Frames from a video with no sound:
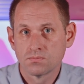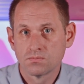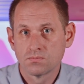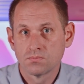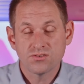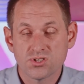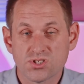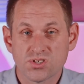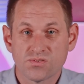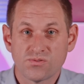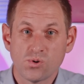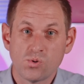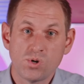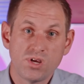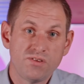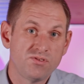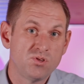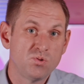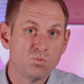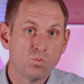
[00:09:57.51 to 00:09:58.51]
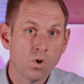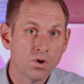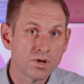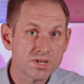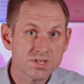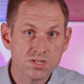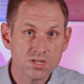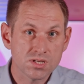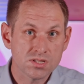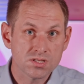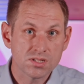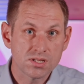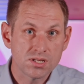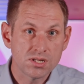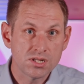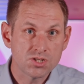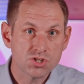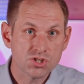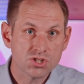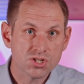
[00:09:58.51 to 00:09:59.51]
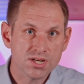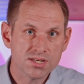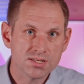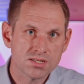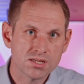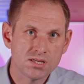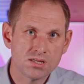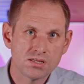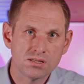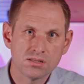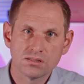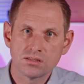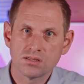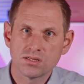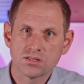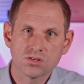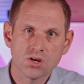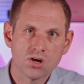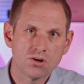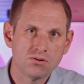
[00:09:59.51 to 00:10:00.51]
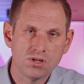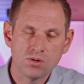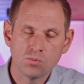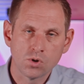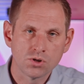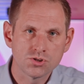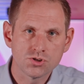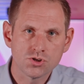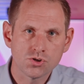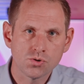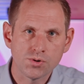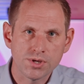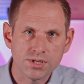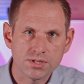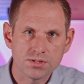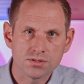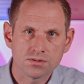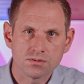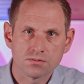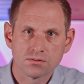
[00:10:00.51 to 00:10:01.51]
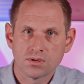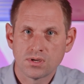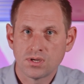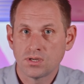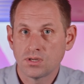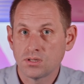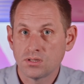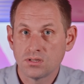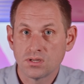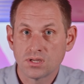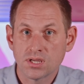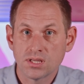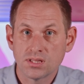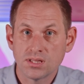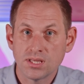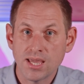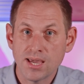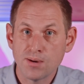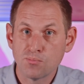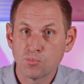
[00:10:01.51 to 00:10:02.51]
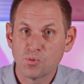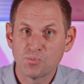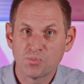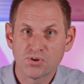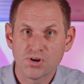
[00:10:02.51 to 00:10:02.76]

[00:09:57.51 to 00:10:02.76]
First of all, if you want a 16-inch chassis, there's only one choice. You get the M1